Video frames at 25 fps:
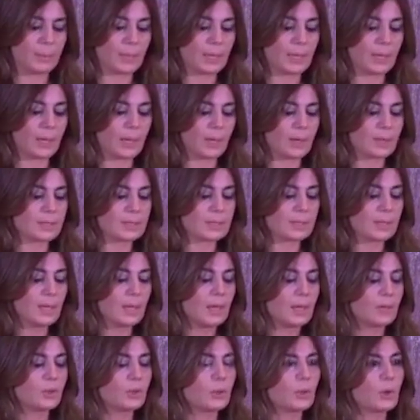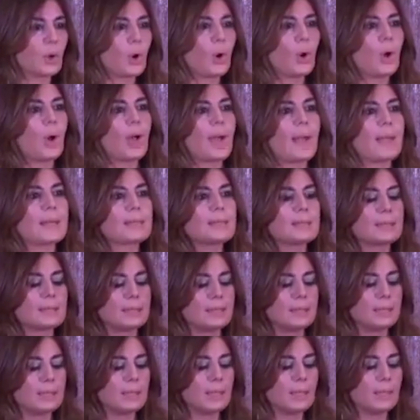Because, you know, as
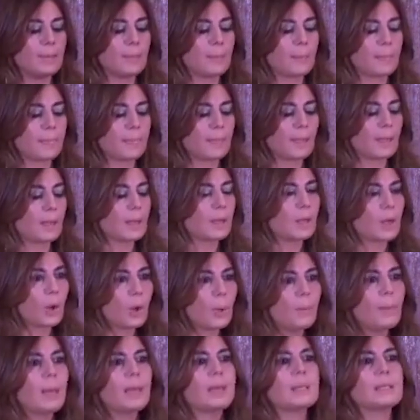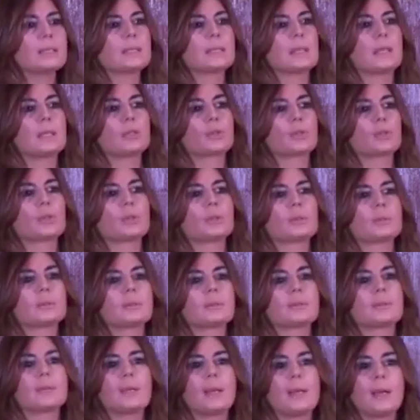the globalization
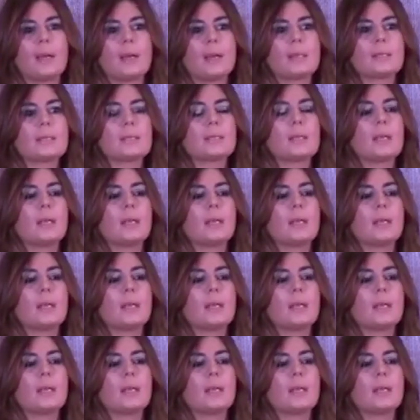does,